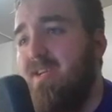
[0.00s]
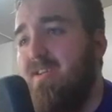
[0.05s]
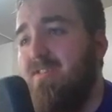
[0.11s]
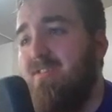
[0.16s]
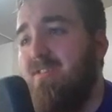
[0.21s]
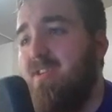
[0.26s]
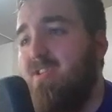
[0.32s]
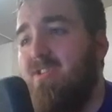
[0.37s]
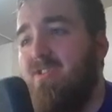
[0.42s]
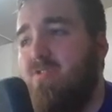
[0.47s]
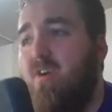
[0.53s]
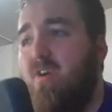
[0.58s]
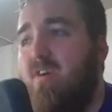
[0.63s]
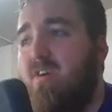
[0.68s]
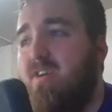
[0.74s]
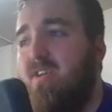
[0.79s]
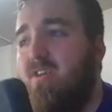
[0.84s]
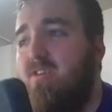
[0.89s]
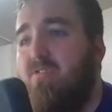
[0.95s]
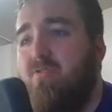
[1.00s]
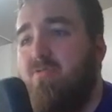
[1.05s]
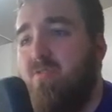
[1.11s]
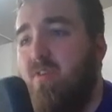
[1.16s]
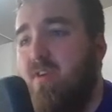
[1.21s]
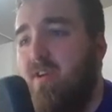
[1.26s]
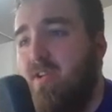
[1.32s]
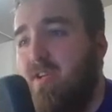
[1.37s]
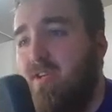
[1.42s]
and they're going to draw huge
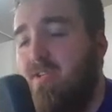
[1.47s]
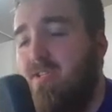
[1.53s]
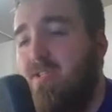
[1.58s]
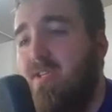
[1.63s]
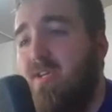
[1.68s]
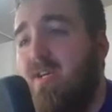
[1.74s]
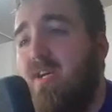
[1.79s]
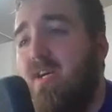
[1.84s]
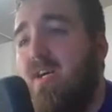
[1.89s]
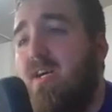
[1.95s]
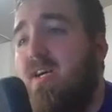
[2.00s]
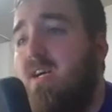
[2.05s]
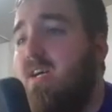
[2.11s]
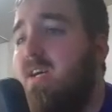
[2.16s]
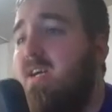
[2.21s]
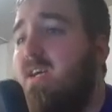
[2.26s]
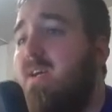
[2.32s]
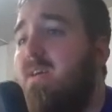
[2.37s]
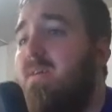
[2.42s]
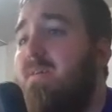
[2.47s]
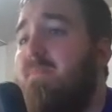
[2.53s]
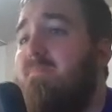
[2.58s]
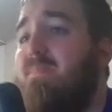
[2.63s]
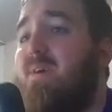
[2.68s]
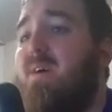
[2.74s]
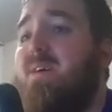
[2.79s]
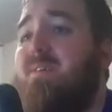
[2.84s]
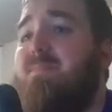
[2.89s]
ratings.
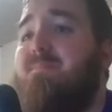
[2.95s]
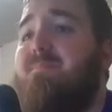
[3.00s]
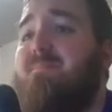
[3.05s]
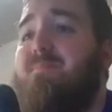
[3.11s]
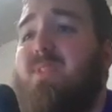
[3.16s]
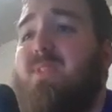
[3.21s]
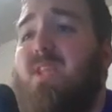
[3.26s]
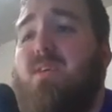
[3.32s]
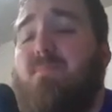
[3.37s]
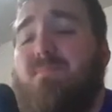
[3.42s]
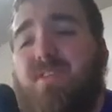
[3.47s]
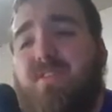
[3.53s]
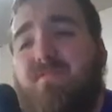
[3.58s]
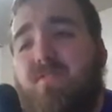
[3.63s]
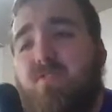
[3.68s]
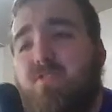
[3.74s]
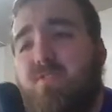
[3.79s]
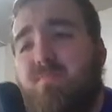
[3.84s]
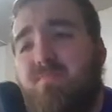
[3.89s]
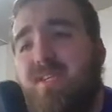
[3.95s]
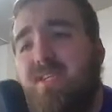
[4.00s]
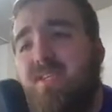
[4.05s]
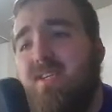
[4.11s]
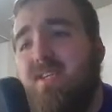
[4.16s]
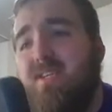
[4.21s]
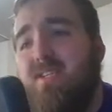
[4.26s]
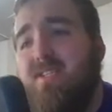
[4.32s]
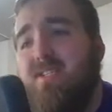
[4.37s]
But going to be the first
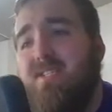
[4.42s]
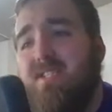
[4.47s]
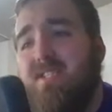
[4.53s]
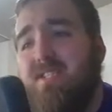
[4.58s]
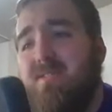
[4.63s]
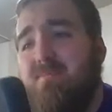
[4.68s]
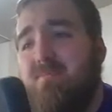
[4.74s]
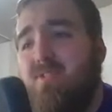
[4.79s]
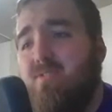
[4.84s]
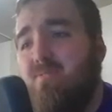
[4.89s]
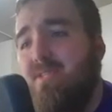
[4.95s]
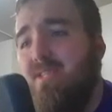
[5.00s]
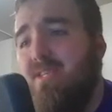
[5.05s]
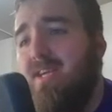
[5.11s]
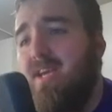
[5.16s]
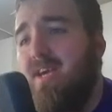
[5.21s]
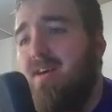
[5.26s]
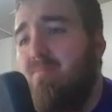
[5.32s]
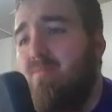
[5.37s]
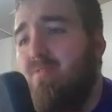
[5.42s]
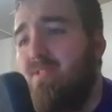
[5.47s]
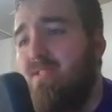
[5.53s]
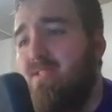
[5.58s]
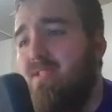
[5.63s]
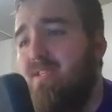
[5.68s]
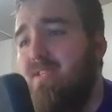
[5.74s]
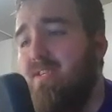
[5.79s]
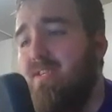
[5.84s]
meeting of the season between the Cowboys
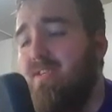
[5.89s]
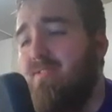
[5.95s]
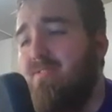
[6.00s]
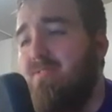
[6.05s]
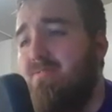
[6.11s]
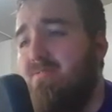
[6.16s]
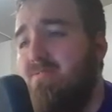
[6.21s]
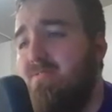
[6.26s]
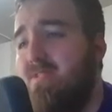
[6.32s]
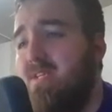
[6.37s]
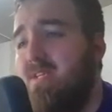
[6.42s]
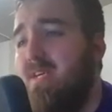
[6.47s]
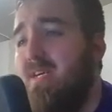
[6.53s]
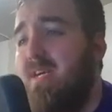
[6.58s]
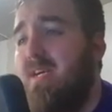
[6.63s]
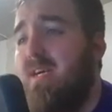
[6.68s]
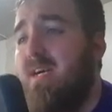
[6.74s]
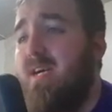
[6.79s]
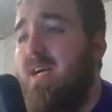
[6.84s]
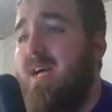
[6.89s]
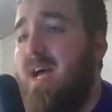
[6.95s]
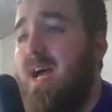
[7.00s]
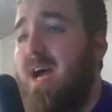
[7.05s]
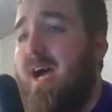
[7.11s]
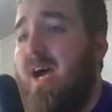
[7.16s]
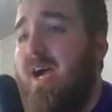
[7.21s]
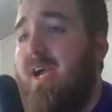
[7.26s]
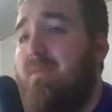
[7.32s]
and the Eagles.
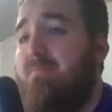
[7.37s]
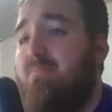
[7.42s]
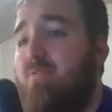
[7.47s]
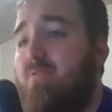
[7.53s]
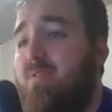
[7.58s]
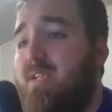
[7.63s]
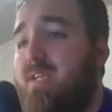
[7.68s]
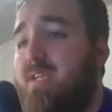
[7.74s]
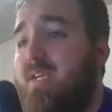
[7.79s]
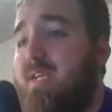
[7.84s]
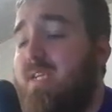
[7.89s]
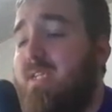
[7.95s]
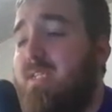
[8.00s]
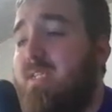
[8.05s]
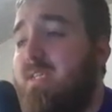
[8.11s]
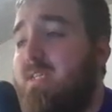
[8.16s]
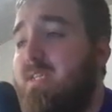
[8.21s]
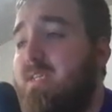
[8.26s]
I predict